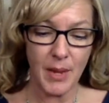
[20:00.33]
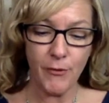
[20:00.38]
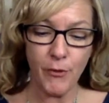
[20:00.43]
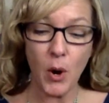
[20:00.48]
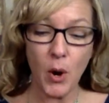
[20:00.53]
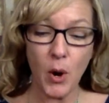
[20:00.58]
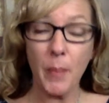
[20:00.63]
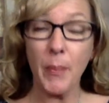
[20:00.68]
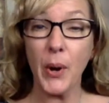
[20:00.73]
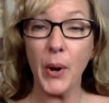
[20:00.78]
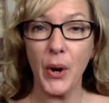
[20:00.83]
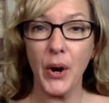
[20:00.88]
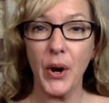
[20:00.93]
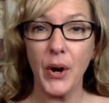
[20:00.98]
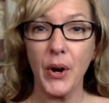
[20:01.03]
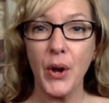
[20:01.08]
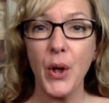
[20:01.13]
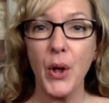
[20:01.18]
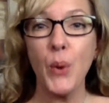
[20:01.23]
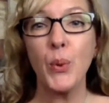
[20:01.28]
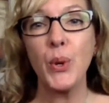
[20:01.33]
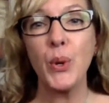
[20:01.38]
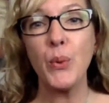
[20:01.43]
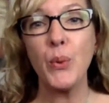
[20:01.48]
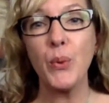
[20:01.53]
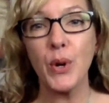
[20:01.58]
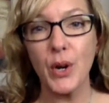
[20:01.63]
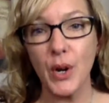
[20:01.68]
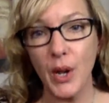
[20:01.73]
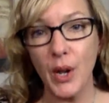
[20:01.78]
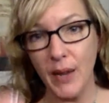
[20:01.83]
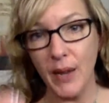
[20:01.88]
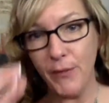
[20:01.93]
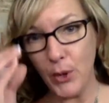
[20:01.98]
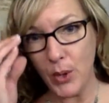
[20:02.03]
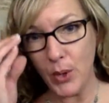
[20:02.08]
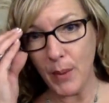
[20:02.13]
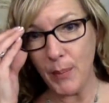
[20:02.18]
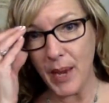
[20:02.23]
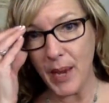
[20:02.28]
I mean, for a bar. When we're,
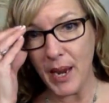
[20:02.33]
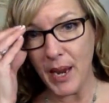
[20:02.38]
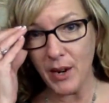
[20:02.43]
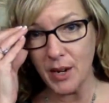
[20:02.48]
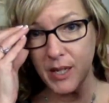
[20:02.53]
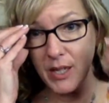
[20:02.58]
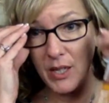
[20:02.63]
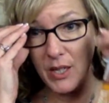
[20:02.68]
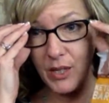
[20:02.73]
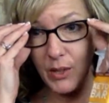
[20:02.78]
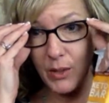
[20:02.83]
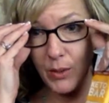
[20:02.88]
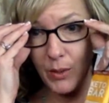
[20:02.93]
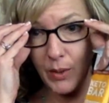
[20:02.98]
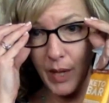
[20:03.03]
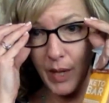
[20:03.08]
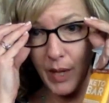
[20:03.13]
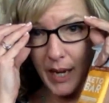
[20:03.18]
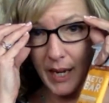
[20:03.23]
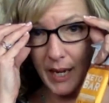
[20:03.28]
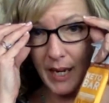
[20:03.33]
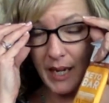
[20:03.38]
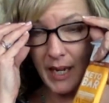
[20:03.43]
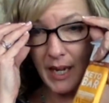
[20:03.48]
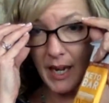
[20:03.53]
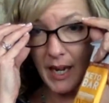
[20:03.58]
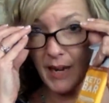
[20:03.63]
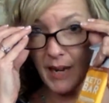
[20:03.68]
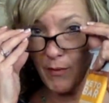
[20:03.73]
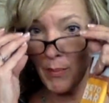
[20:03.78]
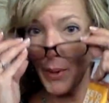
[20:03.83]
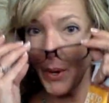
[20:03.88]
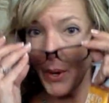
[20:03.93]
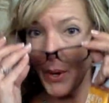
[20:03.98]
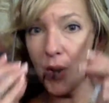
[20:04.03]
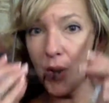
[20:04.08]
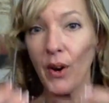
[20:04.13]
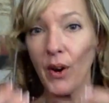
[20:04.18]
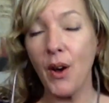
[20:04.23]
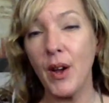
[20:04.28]
if you compare it to like any kind of
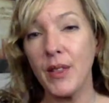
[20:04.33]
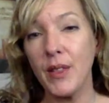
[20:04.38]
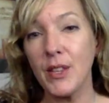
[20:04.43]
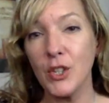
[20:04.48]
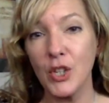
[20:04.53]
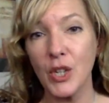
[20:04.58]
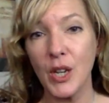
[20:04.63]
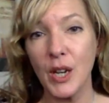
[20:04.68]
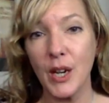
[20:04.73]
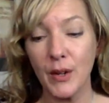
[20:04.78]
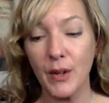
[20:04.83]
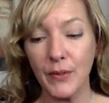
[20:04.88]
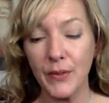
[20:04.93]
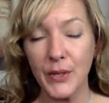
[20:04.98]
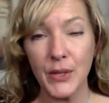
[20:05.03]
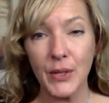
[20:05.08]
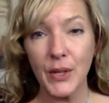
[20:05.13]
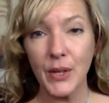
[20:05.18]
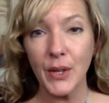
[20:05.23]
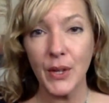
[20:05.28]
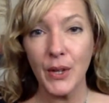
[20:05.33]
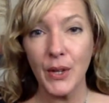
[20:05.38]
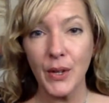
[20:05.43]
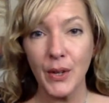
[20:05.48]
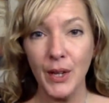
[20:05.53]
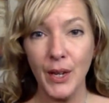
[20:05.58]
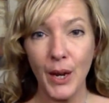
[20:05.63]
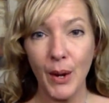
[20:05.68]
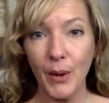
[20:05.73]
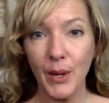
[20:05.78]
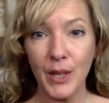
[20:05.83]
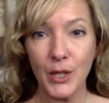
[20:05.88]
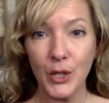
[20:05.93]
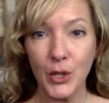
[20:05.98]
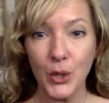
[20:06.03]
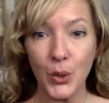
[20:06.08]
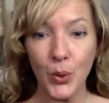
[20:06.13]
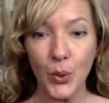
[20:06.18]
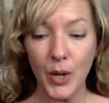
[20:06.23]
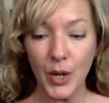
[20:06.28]
bar on the shelves, you know, at
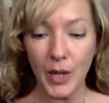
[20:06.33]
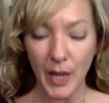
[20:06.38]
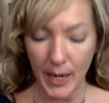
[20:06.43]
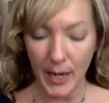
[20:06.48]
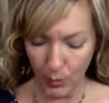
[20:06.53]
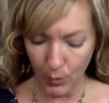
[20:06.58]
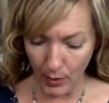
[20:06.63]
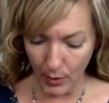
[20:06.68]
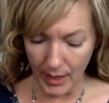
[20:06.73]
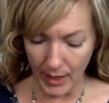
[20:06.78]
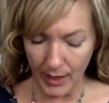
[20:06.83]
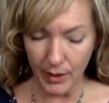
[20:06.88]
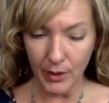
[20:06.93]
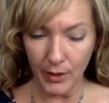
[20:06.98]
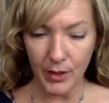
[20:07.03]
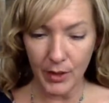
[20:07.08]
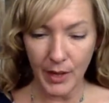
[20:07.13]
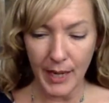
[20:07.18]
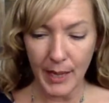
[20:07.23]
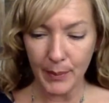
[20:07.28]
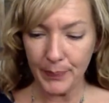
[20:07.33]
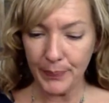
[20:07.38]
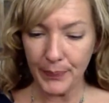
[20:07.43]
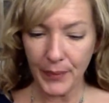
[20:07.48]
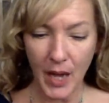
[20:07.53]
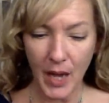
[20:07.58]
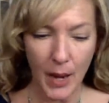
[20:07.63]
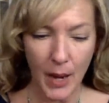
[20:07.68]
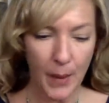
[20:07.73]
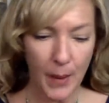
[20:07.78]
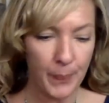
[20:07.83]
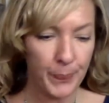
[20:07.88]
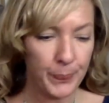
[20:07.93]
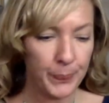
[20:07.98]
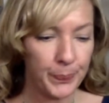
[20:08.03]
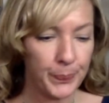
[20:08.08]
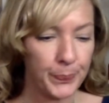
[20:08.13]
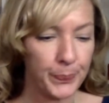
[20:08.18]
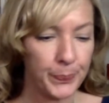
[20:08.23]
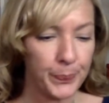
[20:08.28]
the store, like regular, like,
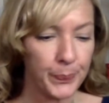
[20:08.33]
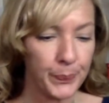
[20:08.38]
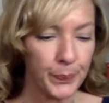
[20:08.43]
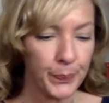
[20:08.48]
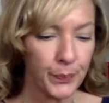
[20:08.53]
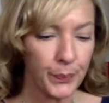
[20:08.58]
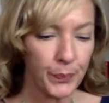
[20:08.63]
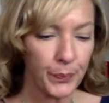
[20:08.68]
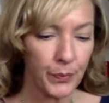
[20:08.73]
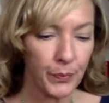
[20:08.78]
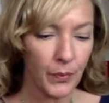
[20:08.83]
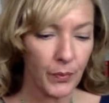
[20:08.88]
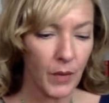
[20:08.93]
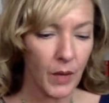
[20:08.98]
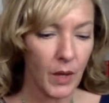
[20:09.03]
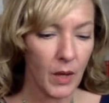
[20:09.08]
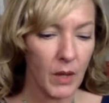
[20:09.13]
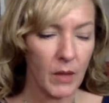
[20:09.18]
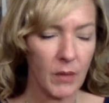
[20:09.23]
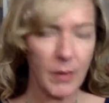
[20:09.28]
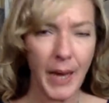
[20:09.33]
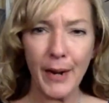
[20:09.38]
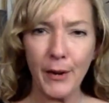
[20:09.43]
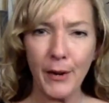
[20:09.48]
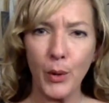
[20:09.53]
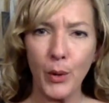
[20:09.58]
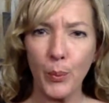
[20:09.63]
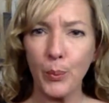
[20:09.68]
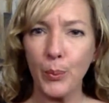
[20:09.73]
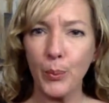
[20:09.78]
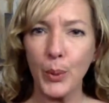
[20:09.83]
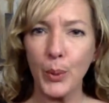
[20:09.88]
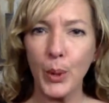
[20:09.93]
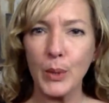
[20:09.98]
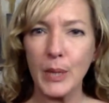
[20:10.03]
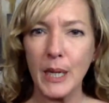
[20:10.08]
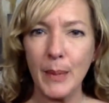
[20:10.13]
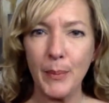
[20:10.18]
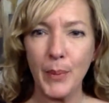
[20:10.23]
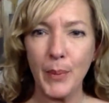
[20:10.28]
um, I don't know,
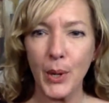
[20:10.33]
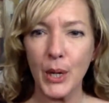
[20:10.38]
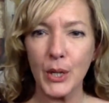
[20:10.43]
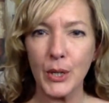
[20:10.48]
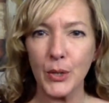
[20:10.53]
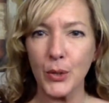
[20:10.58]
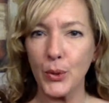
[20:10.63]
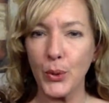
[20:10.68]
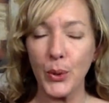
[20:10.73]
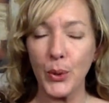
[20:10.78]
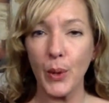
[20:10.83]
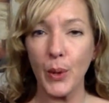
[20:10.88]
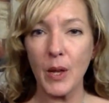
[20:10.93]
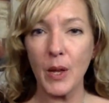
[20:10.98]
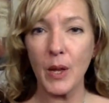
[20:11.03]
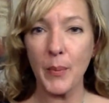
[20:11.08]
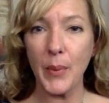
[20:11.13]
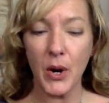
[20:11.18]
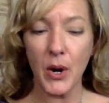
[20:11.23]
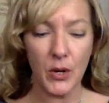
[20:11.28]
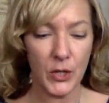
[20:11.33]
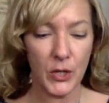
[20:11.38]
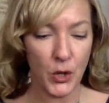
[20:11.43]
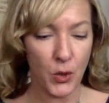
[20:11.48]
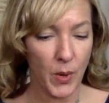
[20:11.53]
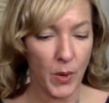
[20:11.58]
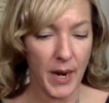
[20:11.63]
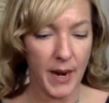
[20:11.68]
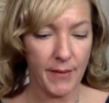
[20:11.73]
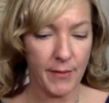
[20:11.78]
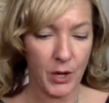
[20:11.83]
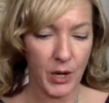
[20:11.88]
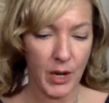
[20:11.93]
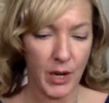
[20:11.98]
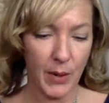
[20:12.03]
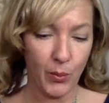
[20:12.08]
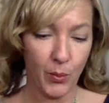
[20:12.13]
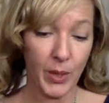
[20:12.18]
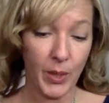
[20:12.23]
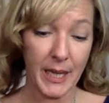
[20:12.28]
protein bars or granola bars or
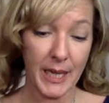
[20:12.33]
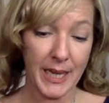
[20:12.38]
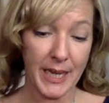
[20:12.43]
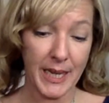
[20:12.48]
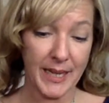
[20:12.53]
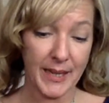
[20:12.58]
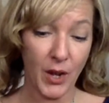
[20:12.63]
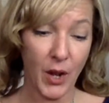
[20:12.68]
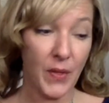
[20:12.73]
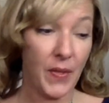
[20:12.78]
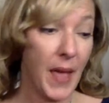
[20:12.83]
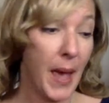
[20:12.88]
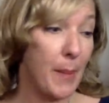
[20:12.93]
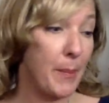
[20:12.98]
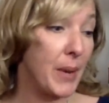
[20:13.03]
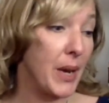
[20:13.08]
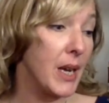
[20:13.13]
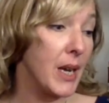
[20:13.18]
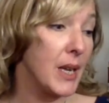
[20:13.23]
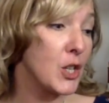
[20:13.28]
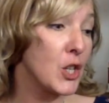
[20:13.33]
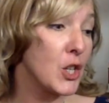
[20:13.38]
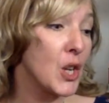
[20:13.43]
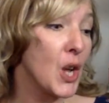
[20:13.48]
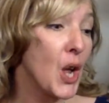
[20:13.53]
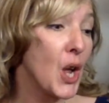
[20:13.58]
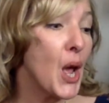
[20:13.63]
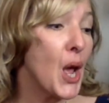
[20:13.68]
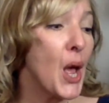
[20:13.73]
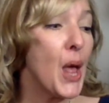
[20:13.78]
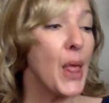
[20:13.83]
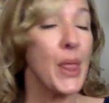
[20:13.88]
whatever. It really is not that much.